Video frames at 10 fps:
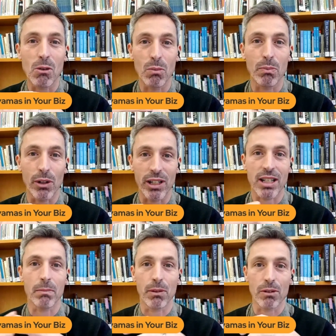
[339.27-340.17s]
two
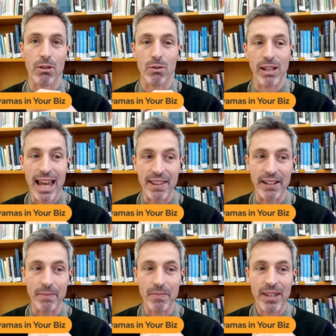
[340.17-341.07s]
principles together?